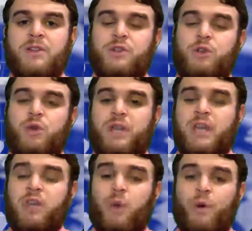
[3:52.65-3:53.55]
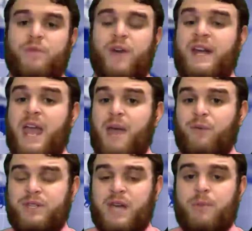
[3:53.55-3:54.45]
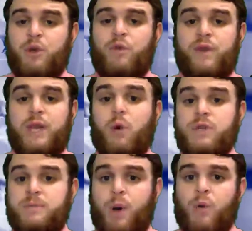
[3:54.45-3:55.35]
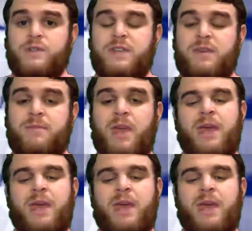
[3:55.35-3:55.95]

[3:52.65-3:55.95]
so you can get notified every time a new video is posted.